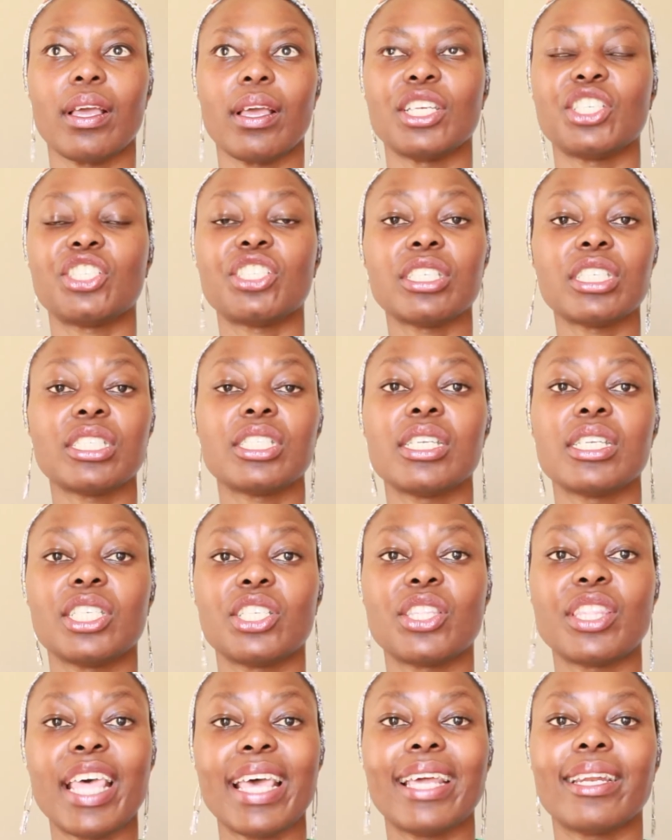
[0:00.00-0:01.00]
she
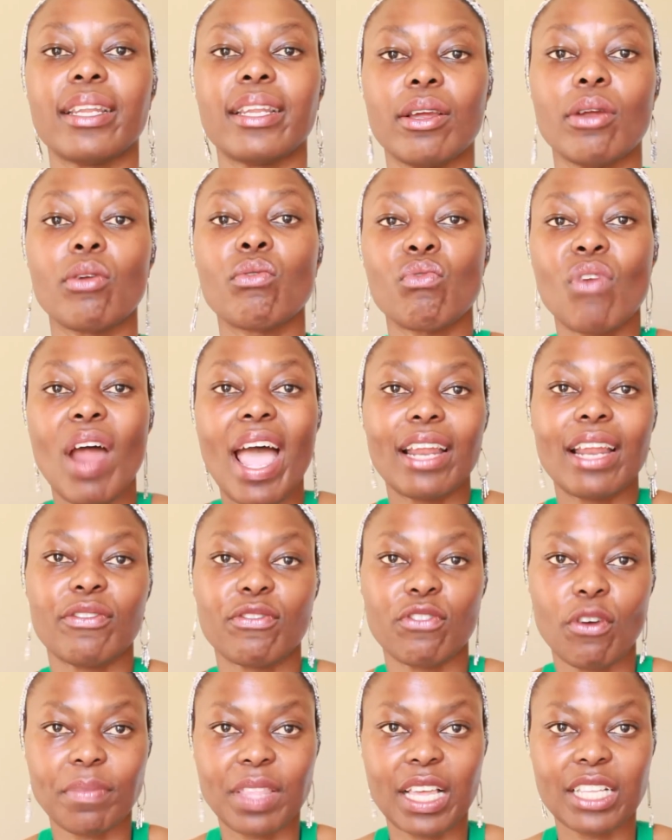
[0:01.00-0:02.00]
then ran
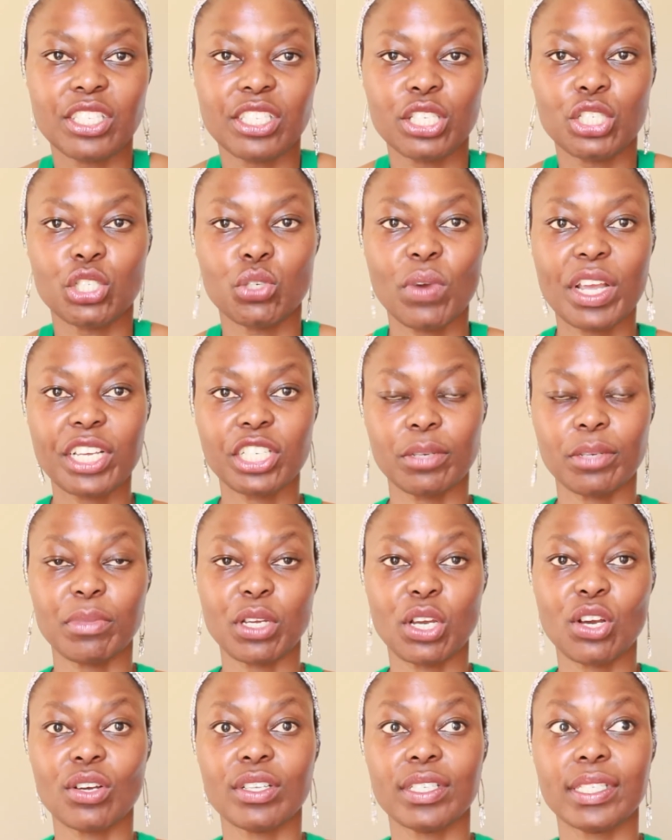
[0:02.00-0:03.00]
from that situation
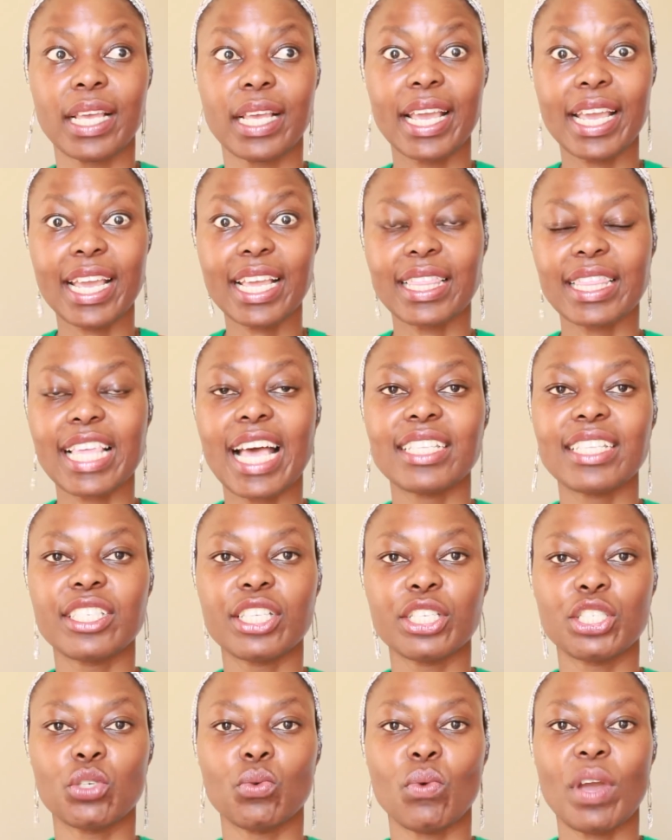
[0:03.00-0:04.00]
because in that
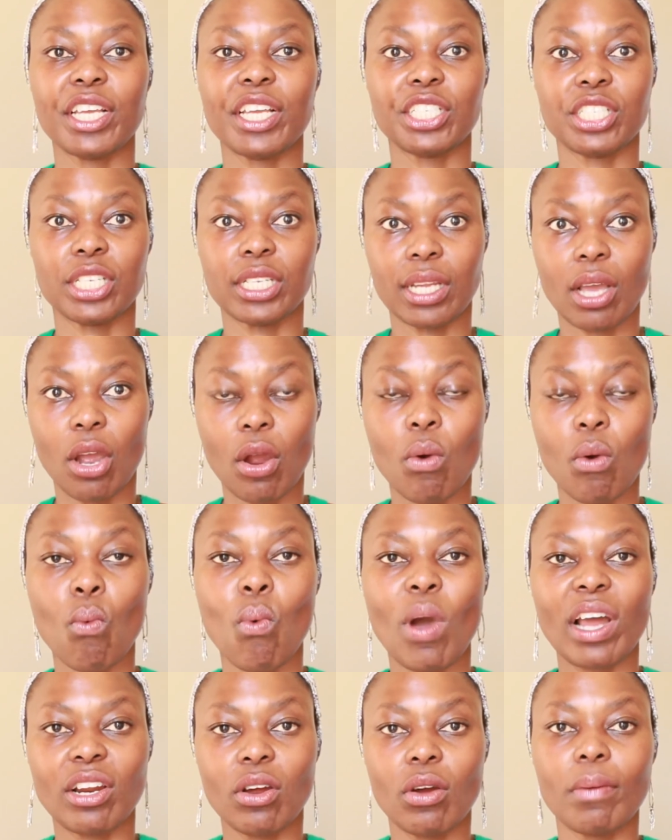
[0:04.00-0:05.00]
situation
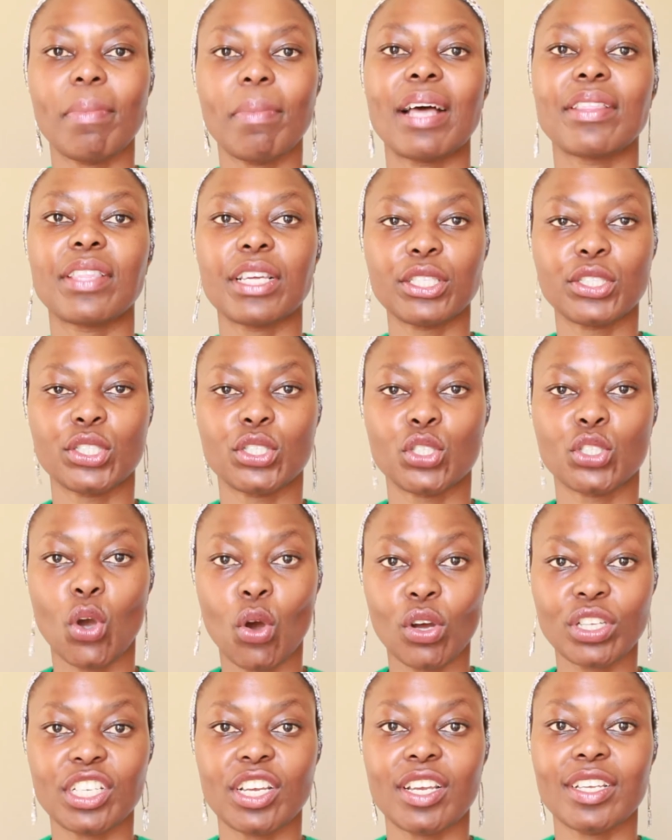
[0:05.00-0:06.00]
what her mother
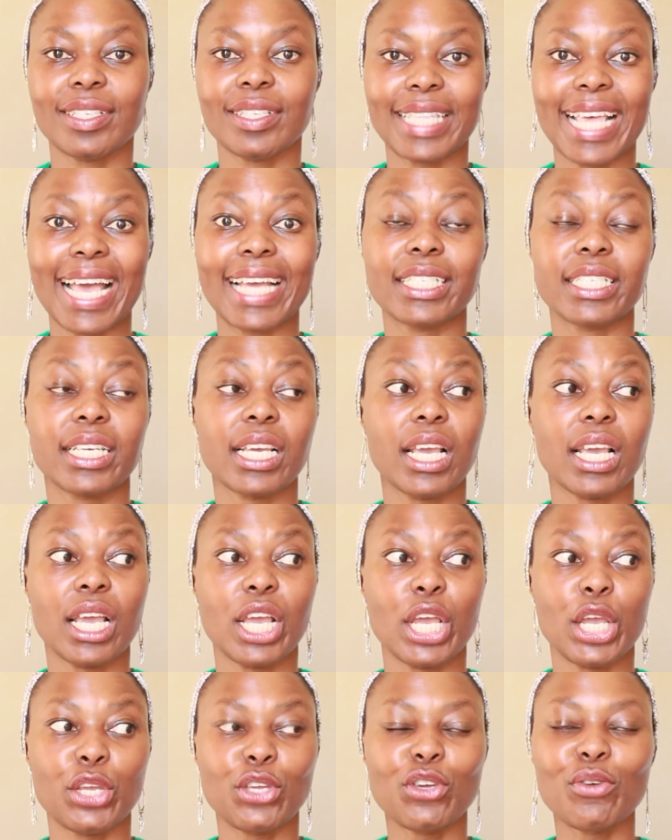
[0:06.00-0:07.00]
taught her is that
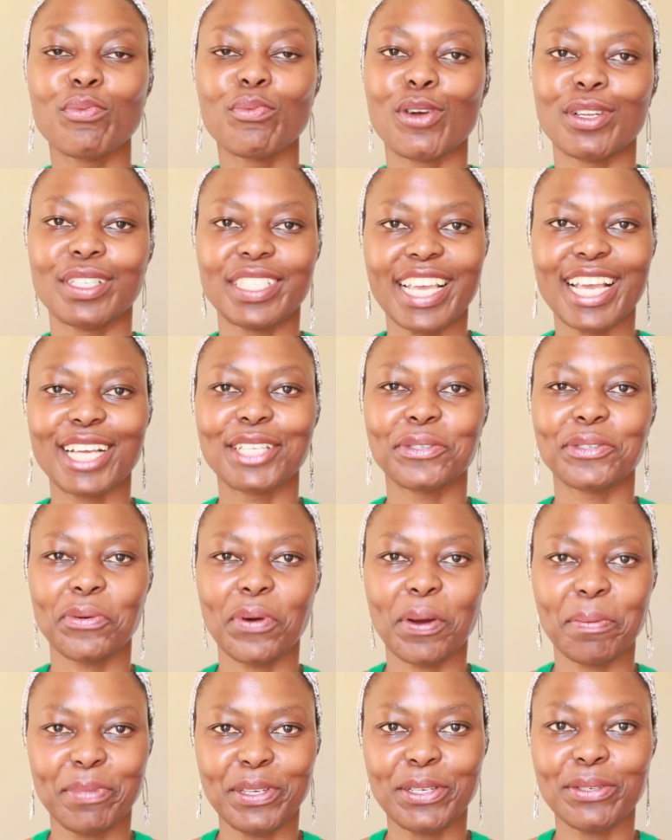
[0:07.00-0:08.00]
you protect who
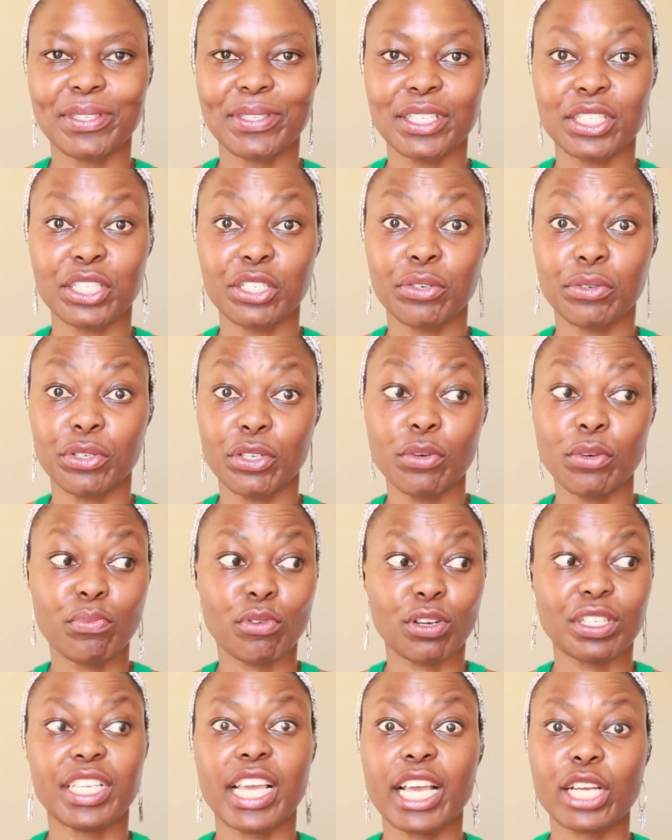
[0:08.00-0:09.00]
abuses you, you
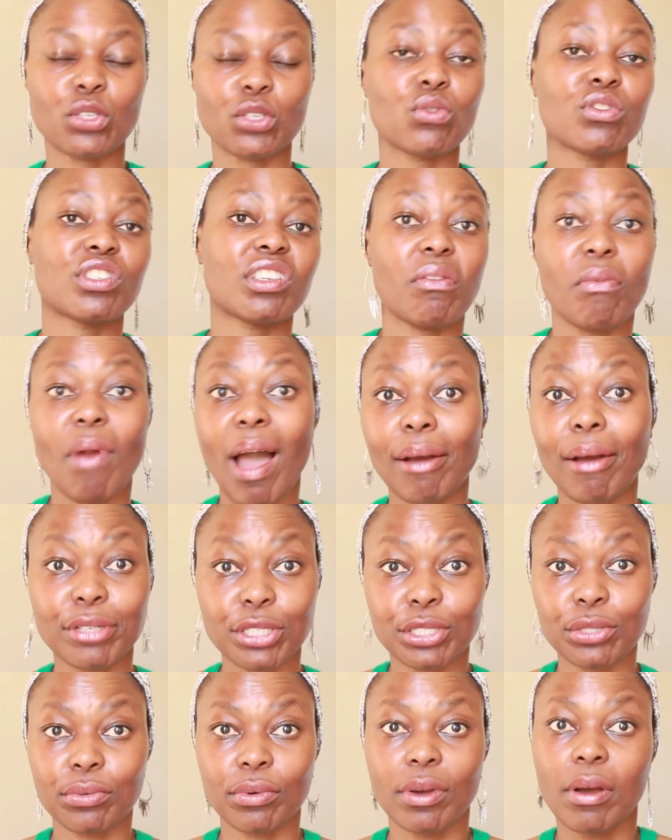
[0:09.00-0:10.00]
protect who's
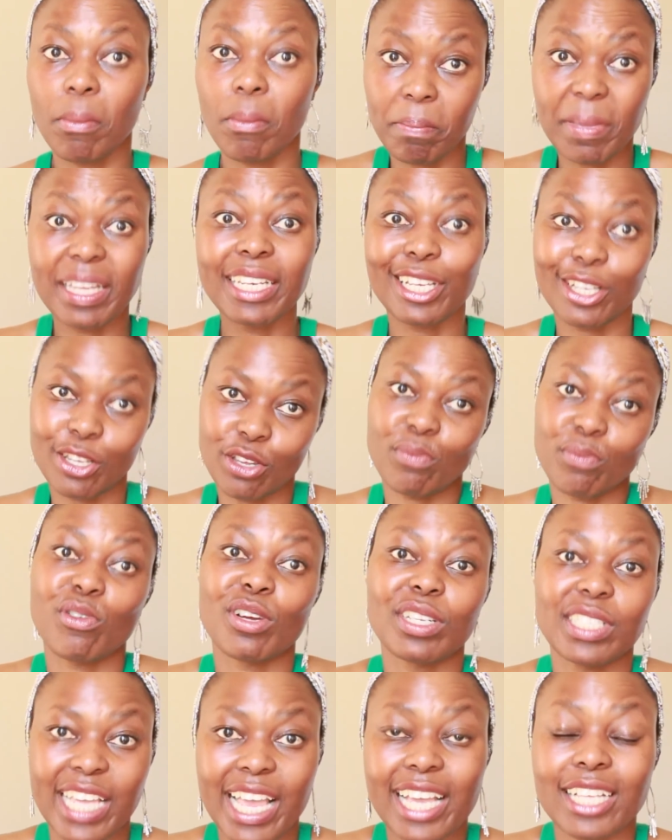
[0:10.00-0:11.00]
around you, meaning you
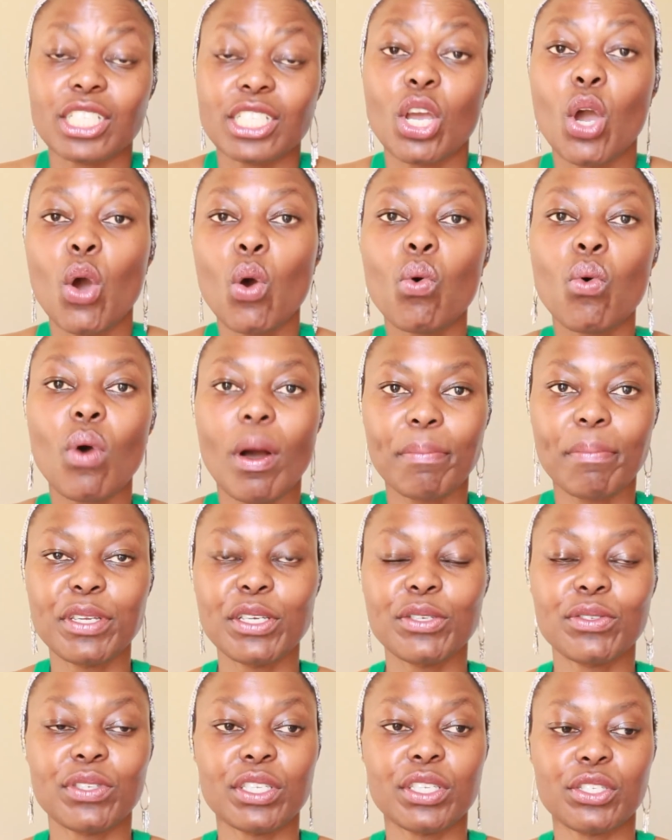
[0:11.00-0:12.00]
protect who
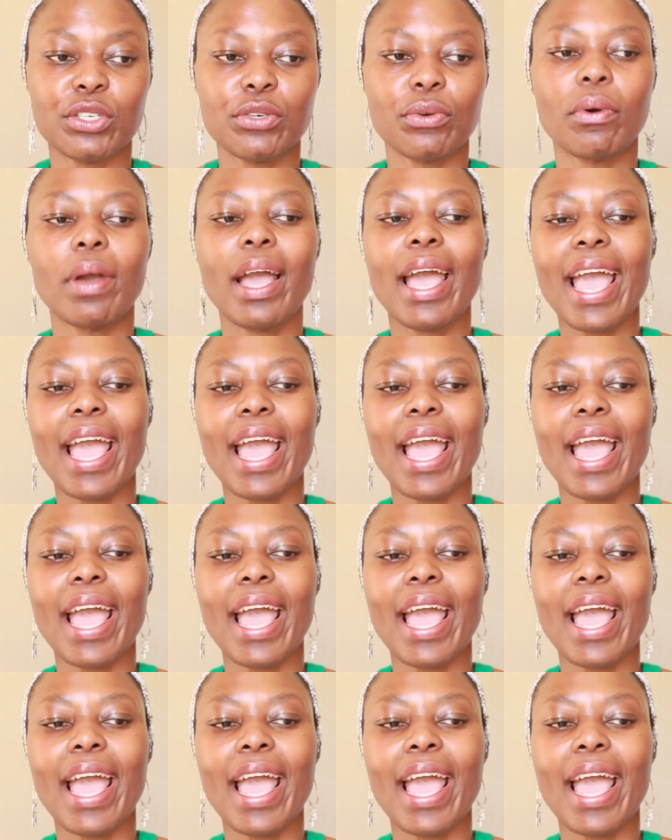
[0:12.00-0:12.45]
abuses you.